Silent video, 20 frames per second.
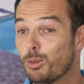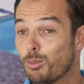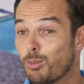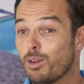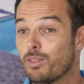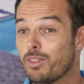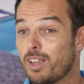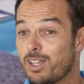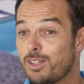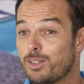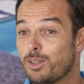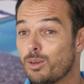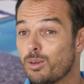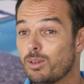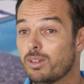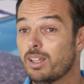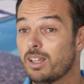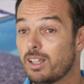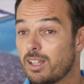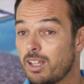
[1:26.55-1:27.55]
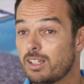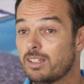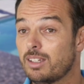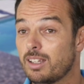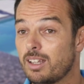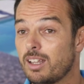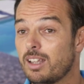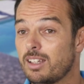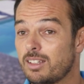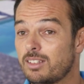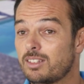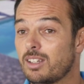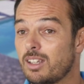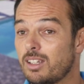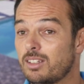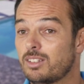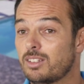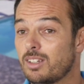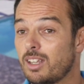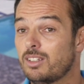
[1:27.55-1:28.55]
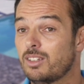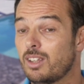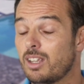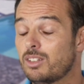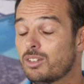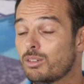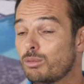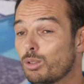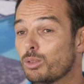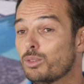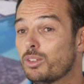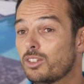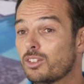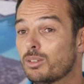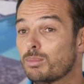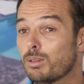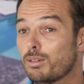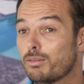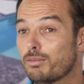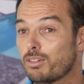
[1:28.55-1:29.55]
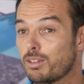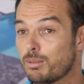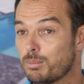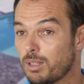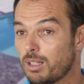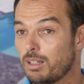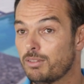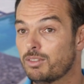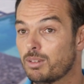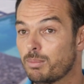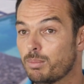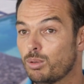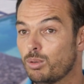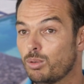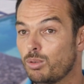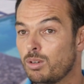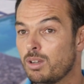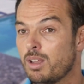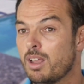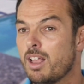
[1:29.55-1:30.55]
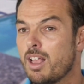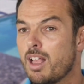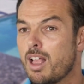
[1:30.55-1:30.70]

at what they do and it's a real discipline for them to lift a pool.